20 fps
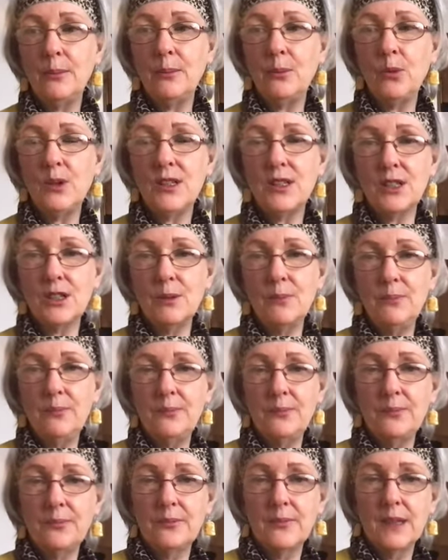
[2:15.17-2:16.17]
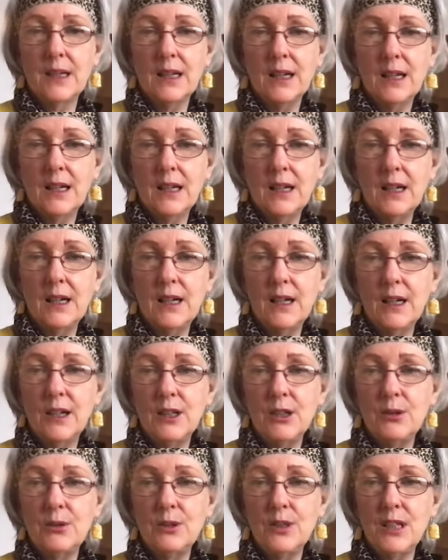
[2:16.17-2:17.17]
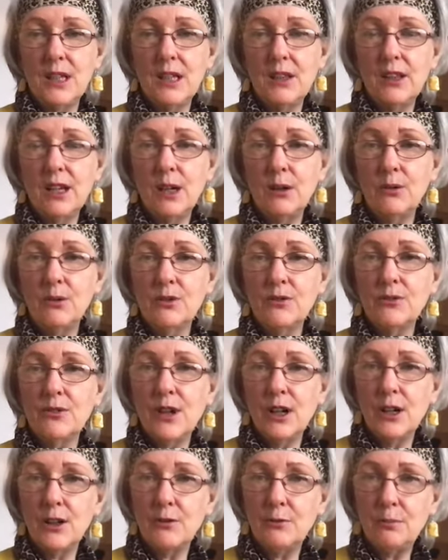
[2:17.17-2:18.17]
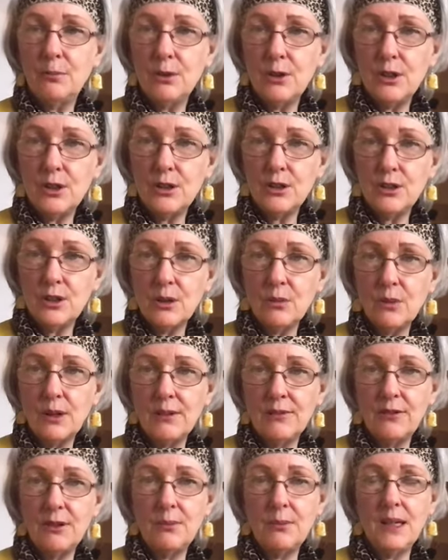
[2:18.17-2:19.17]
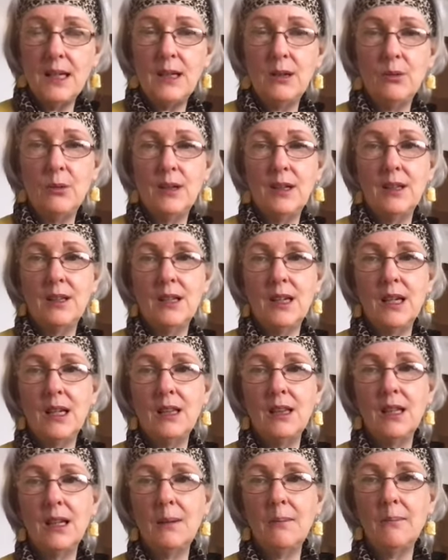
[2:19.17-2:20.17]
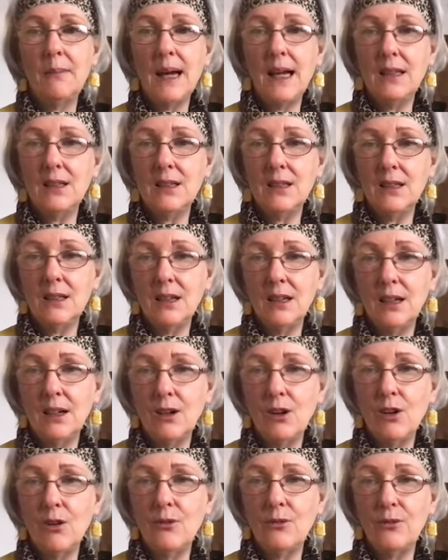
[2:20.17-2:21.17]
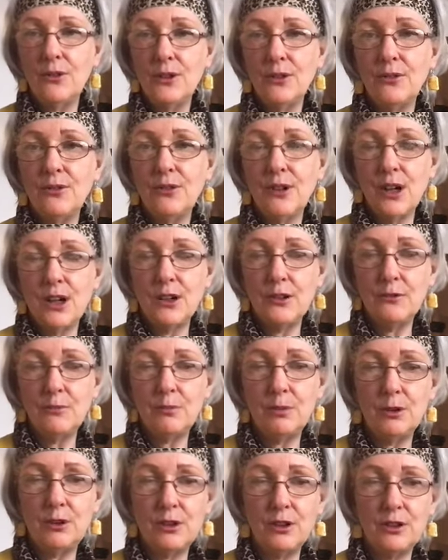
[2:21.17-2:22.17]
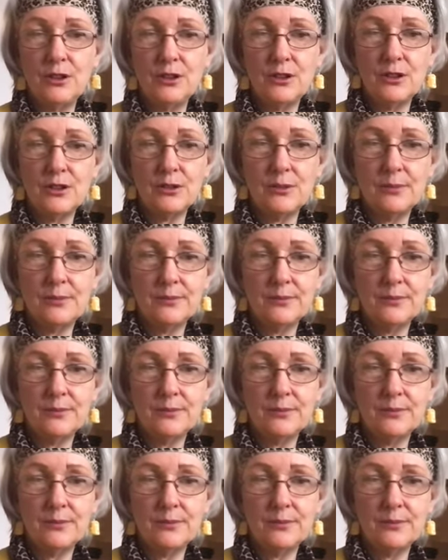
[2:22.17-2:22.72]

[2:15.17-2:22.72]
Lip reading: wisdom, using those five Buddhas that we're familiar with in the mandala of the five Buddhas.